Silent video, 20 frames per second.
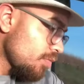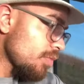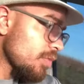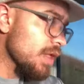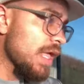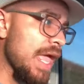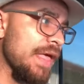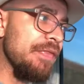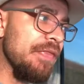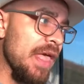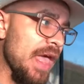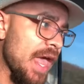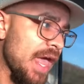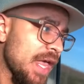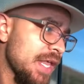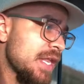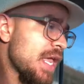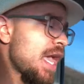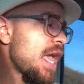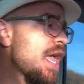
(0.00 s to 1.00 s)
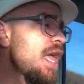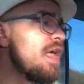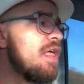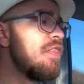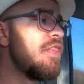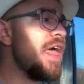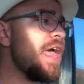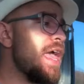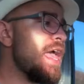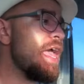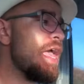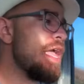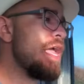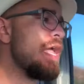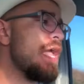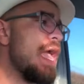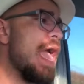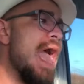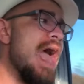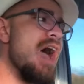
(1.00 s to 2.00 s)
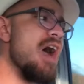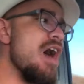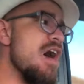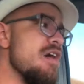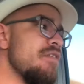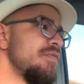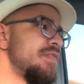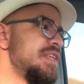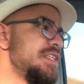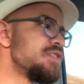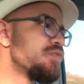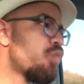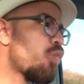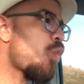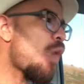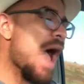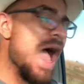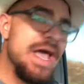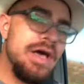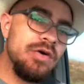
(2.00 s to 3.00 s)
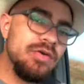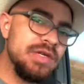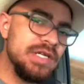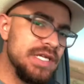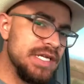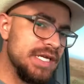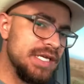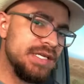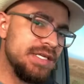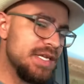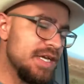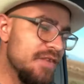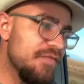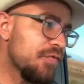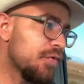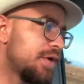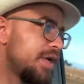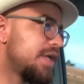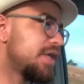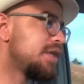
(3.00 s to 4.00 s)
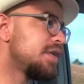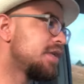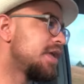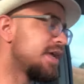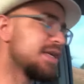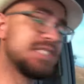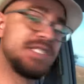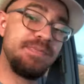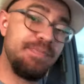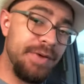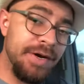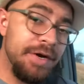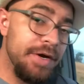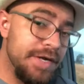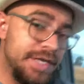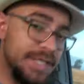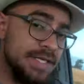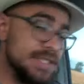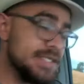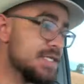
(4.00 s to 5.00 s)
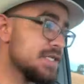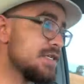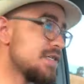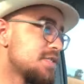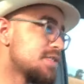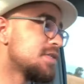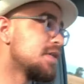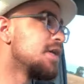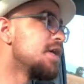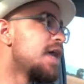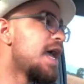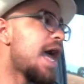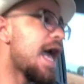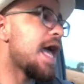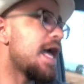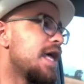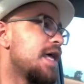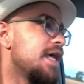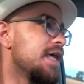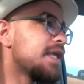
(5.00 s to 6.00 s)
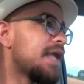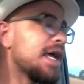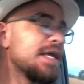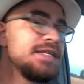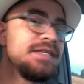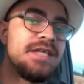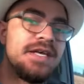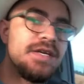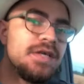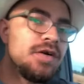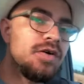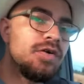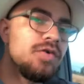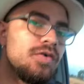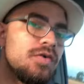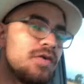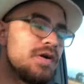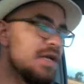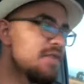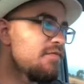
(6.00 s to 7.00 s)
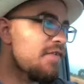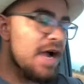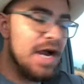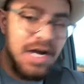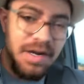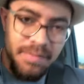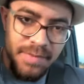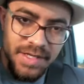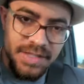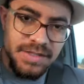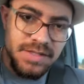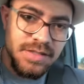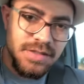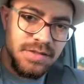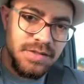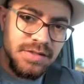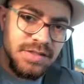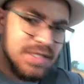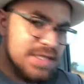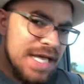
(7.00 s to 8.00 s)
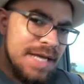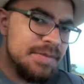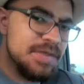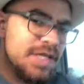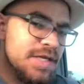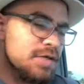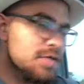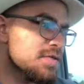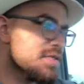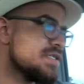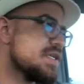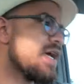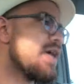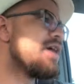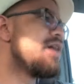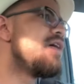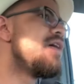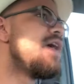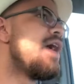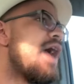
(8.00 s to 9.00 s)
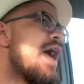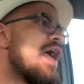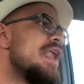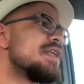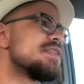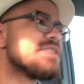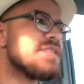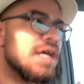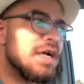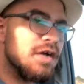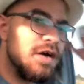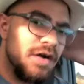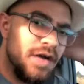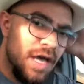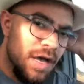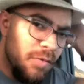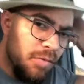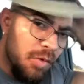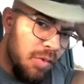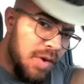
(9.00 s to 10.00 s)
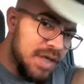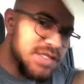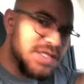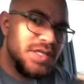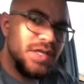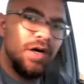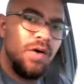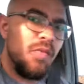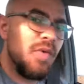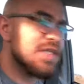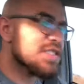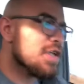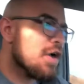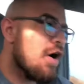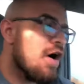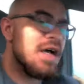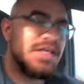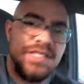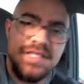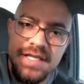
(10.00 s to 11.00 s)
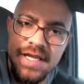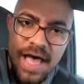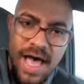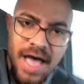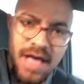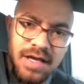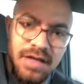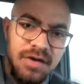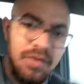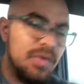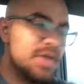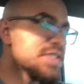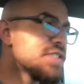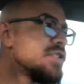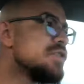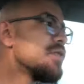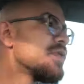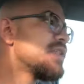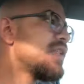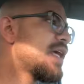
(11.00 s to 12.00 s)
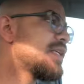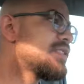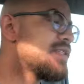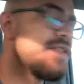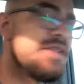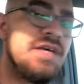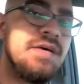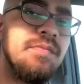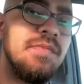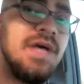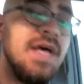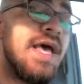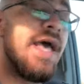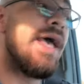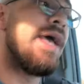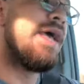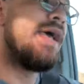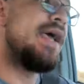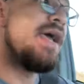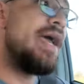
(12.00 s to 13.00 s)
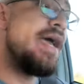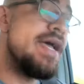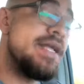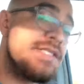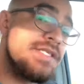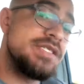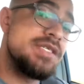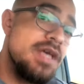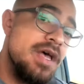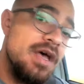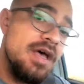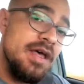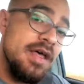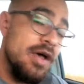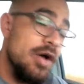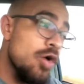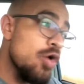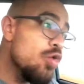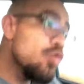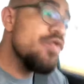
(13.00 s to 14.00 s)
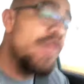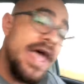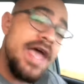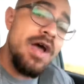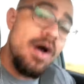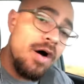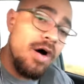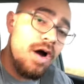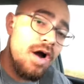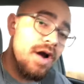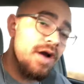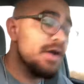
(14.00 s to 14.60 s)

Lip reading: and then they have these wildly different experiences in identical environments, same clinical site. And it's like, okay, well, what's causing that? What's doing that to them? It's who they are